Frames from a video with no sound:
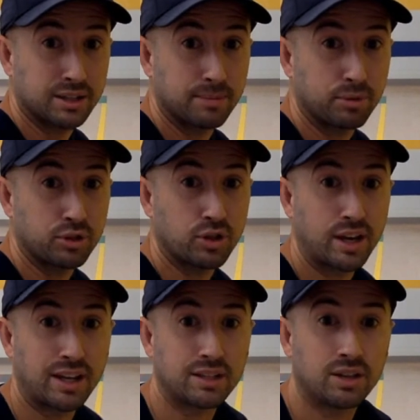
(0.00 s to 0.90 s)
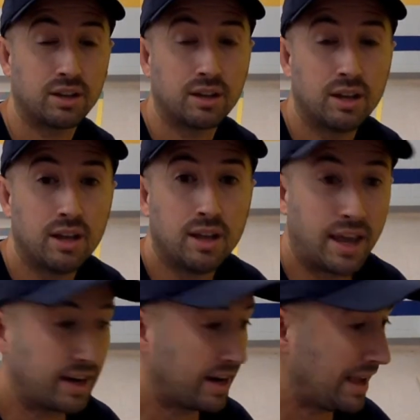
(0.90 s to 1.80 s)
to put your hands on,
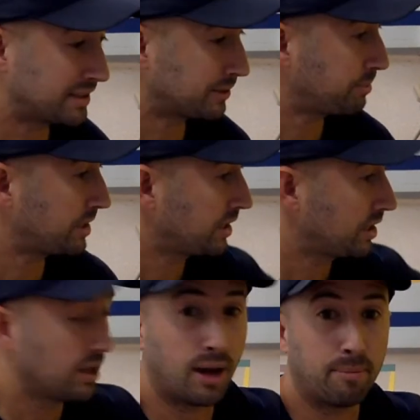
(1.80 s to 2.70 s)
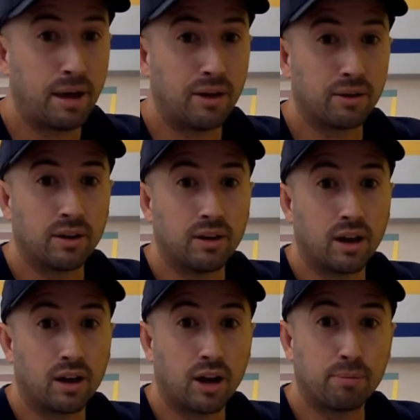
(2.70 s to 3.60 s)
and it has to be about
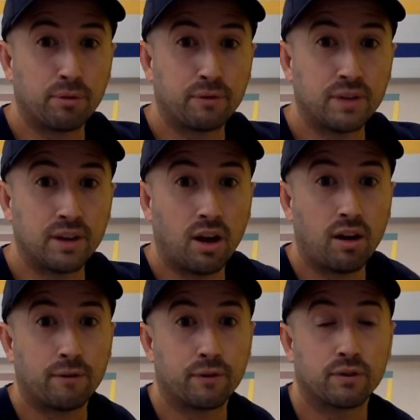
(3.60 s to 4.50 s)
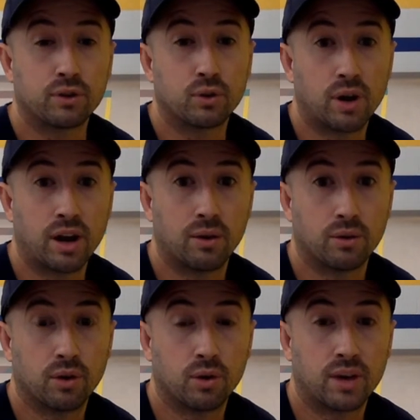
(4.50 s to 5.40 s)
a couple feet off of the ground,
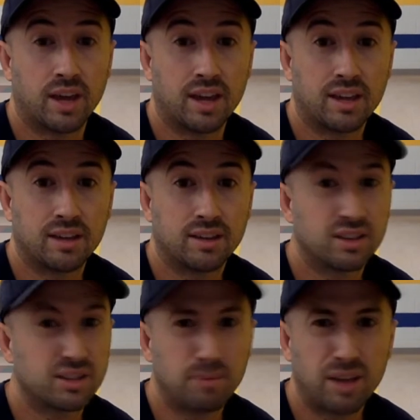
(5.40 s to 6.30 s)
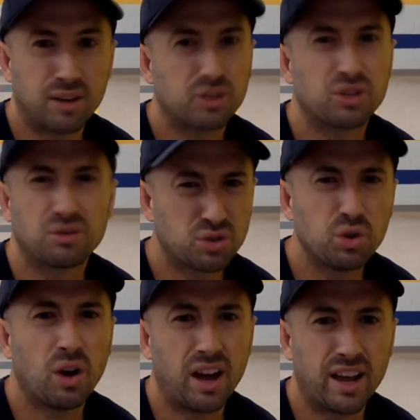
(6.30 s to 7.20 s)
okay? Doesn't matter
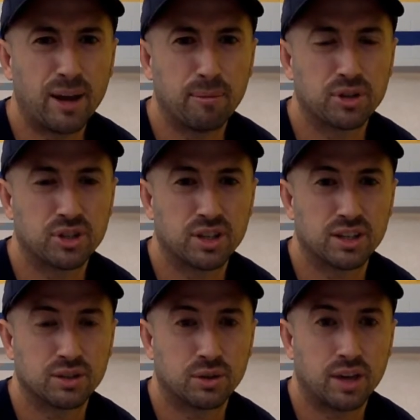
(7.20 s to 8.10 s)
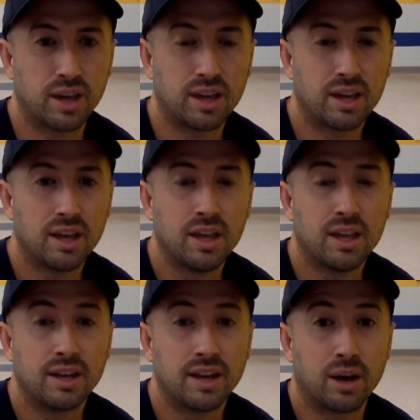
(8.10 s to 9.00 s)
too high how much it is, okay?
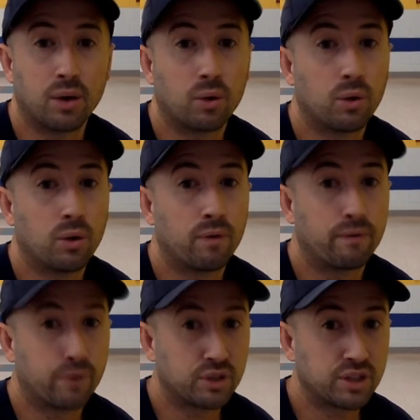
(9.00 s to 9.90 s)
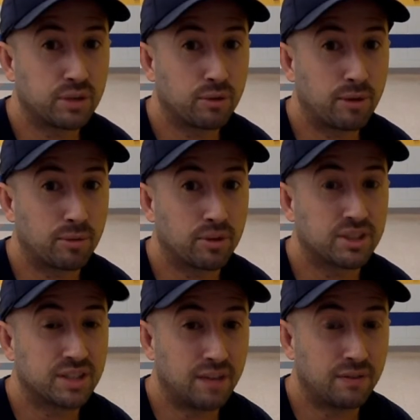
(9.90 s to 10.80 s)
Now, first thing, remember,
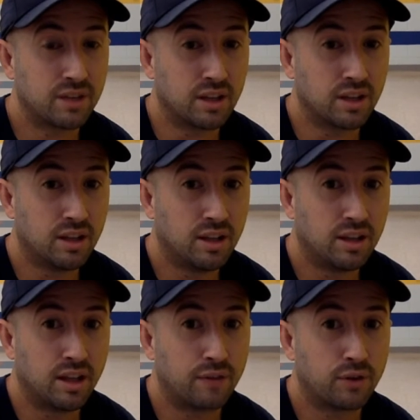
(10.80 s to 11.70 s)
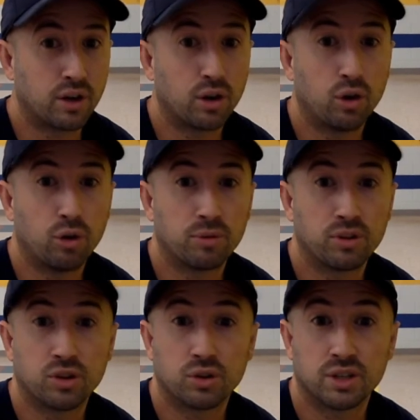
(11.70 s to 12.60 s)
safety. If you're at home and you're
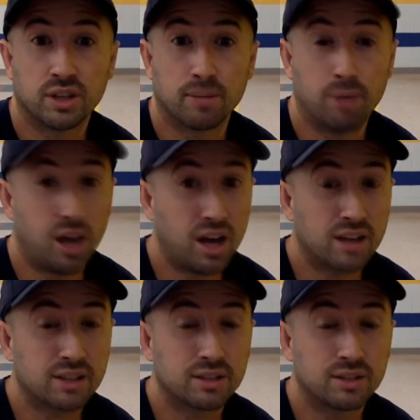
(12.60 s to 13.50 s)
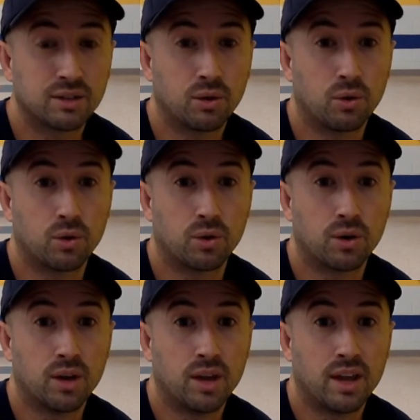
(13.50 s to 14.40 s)
using a box or
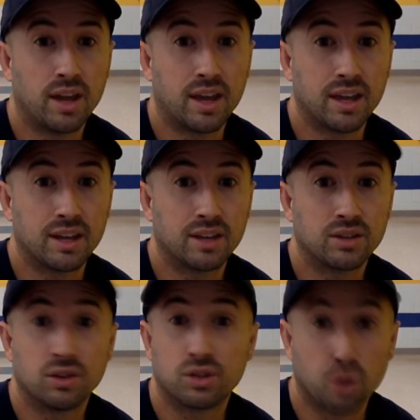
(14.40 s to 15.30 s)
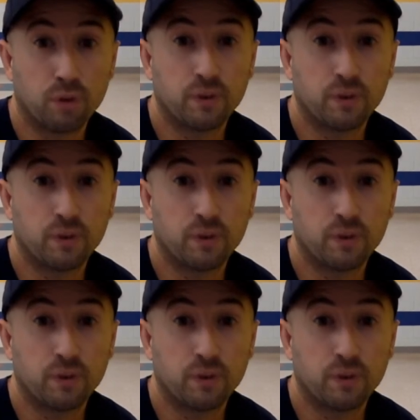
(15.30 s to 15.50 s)
a sofa